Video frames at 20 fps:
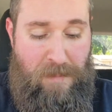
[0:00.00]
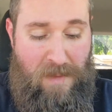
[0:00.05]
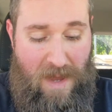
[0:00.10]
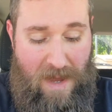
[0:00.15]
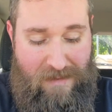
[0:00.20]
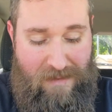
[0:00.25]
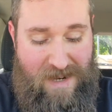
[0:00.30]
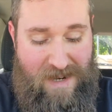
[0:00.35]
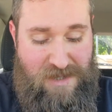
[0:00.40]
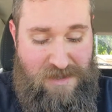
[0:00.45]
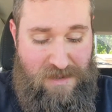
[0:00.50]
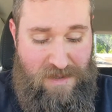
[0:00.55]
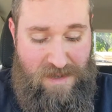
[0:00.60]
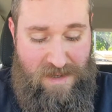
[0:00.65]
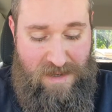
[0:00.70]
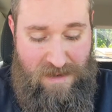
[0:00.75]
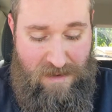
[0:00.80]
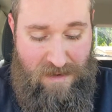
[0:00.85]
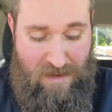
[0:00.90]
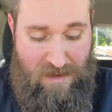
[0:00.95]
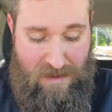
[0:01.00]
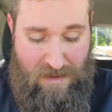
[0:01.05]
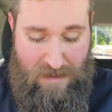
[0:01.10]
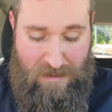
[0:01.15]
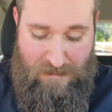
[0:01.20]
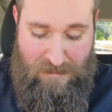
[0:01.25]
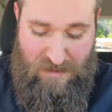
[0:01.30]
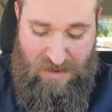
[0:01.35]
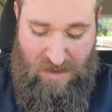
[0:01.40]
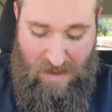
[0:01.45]
I've actually,
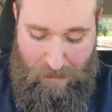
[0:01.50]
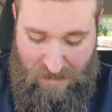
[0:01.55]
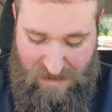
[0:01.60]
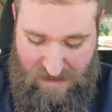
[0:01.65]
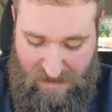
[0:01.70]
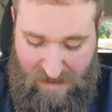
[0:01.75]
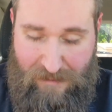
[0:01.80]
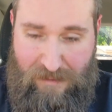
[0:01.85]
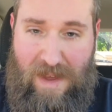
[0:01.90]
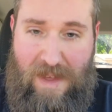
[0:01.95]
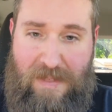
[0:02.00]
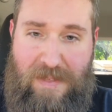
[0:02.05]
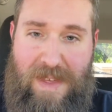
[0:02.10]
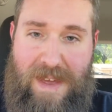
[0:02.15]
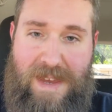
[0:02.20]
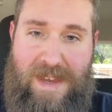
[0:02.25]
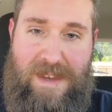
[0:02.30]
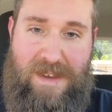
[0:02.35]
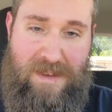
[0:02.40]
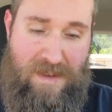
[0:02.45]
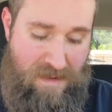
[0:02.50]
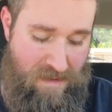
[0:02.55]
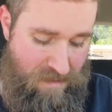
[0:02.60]
shamelessly, I've got that kit,